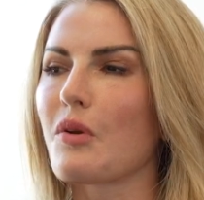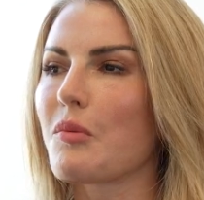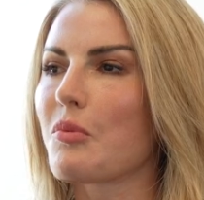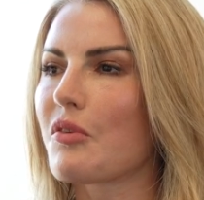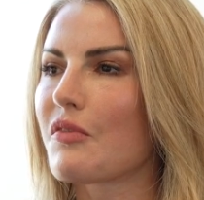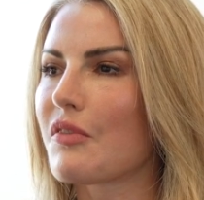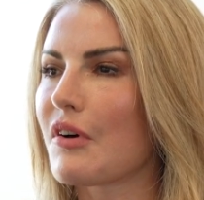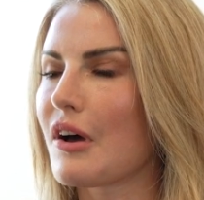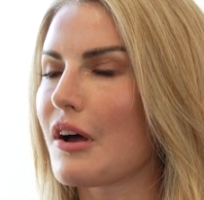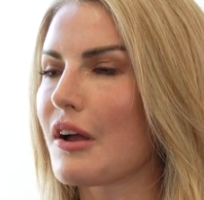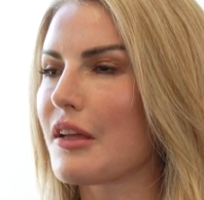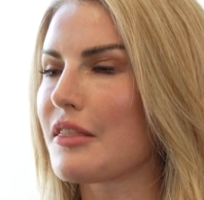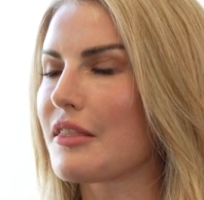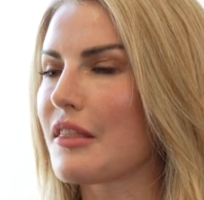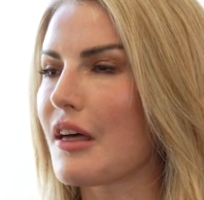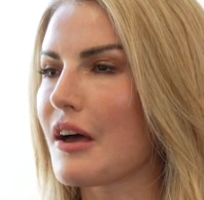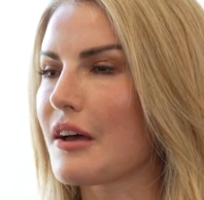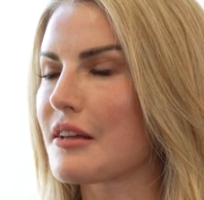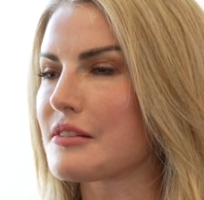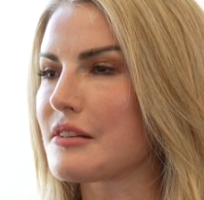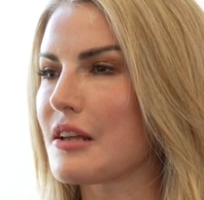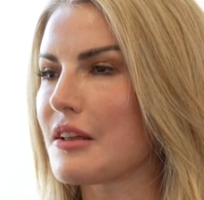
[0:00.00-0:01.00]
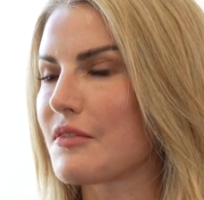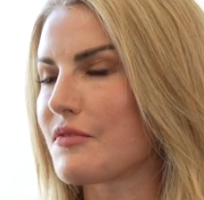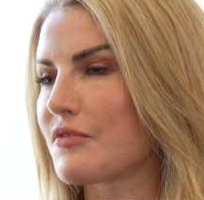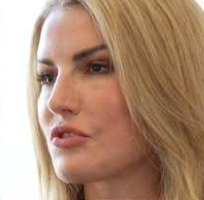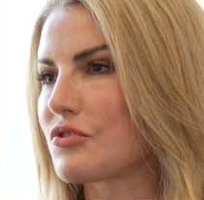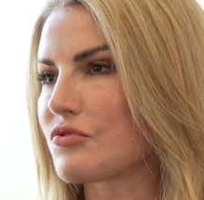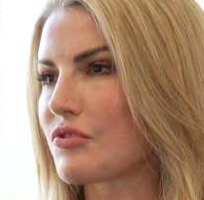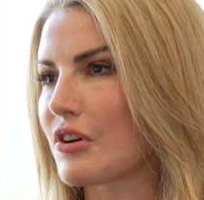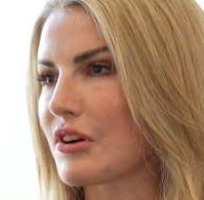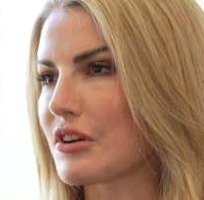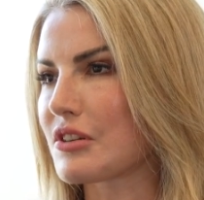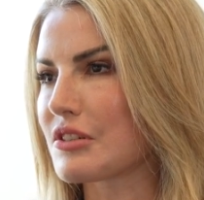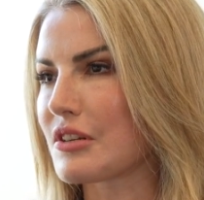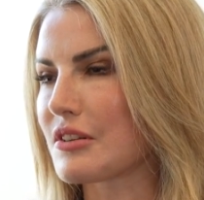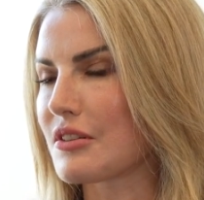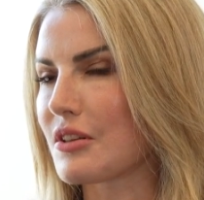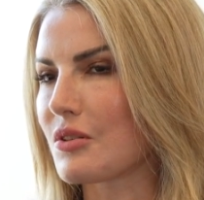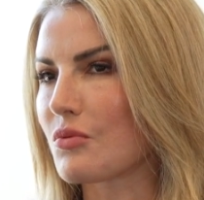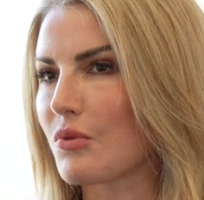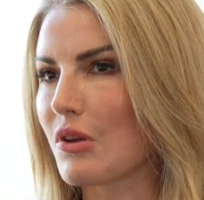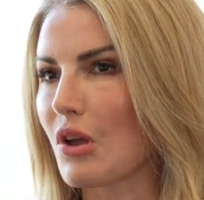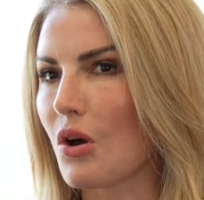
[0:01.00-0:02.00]
We provide that infrastructure
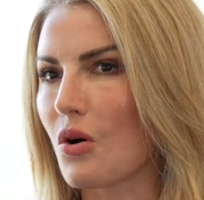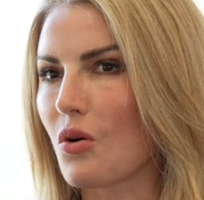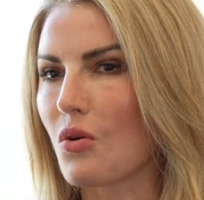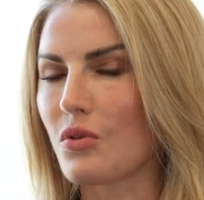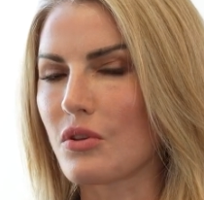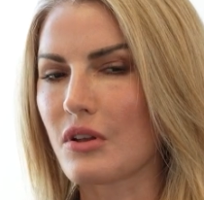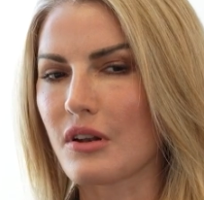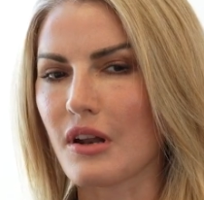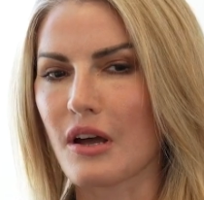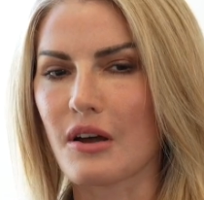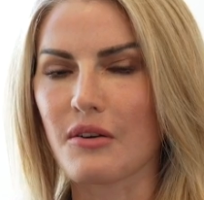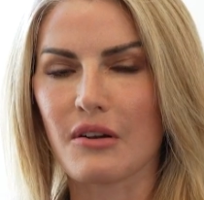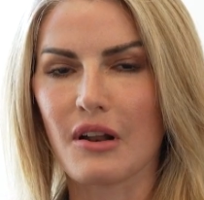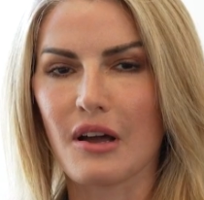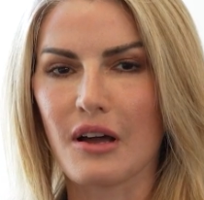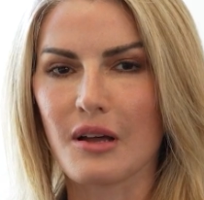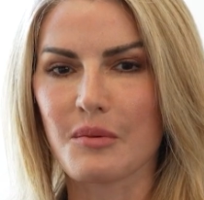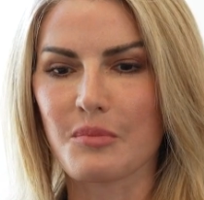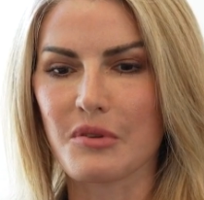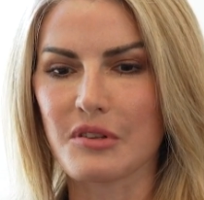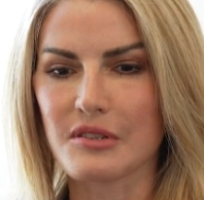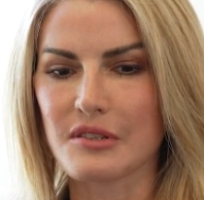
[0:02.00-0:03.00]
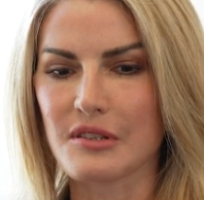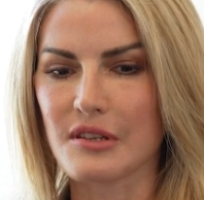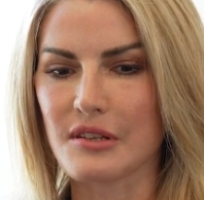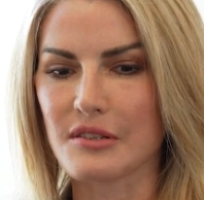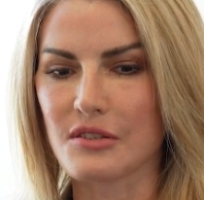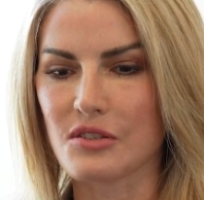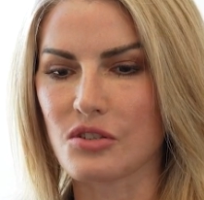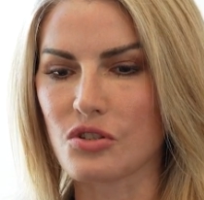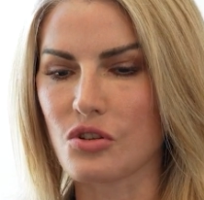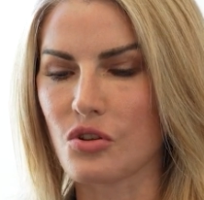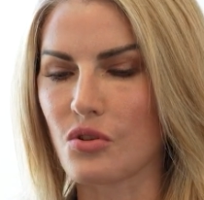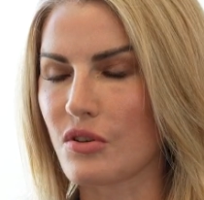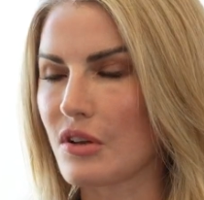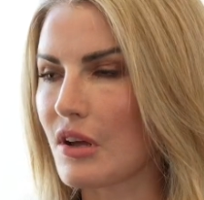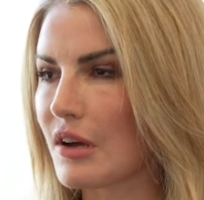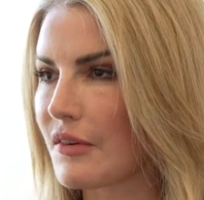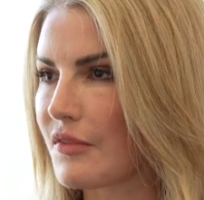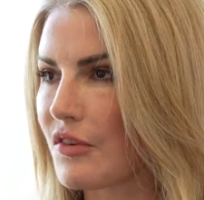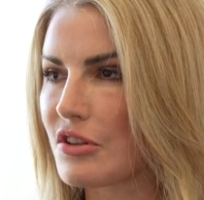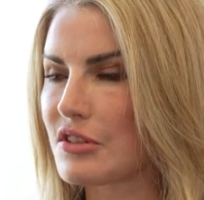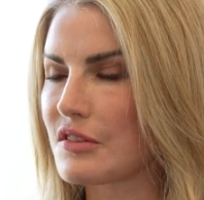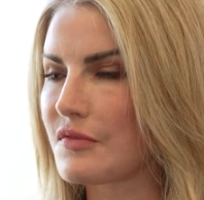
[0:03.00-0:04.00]
that we hold in our cloud business to a
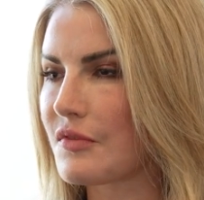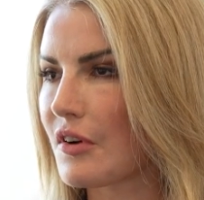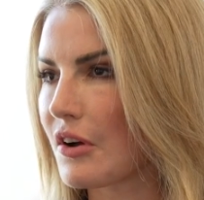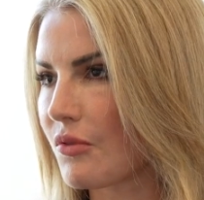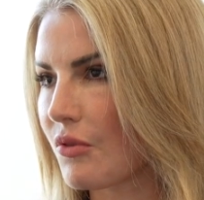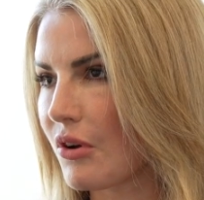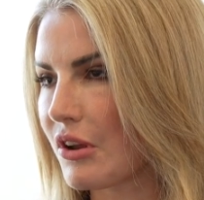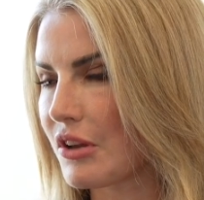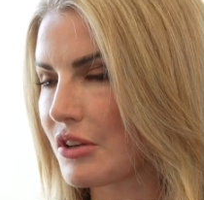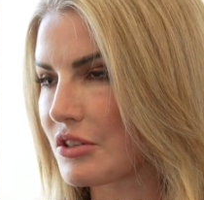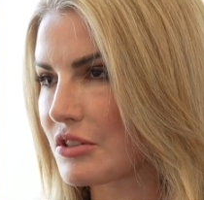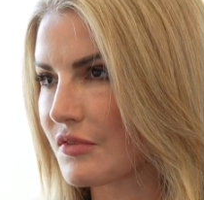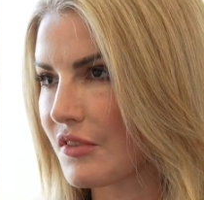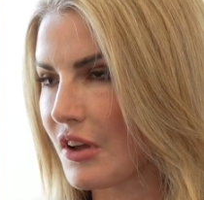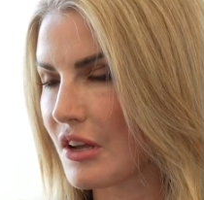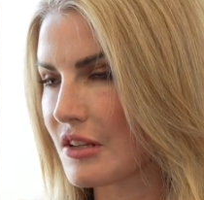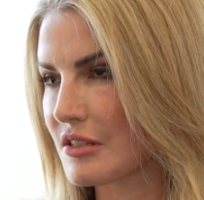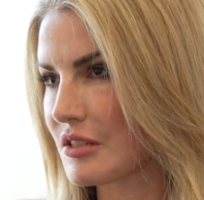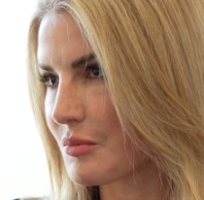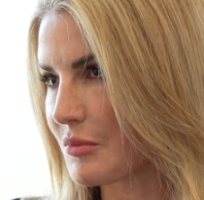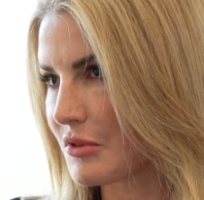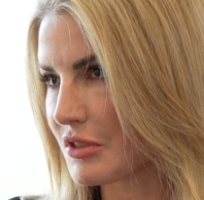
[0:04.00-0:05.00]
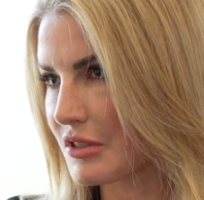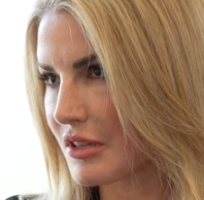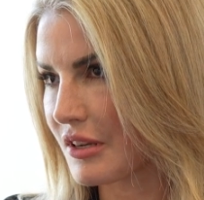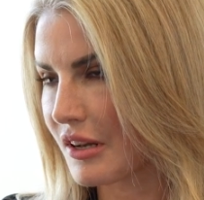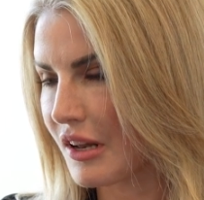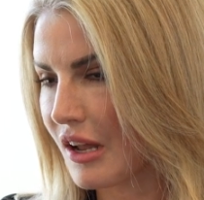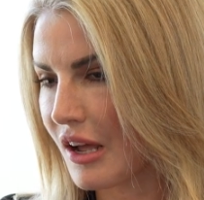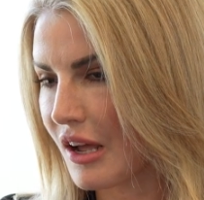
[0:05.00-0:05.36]
diversified range of customers and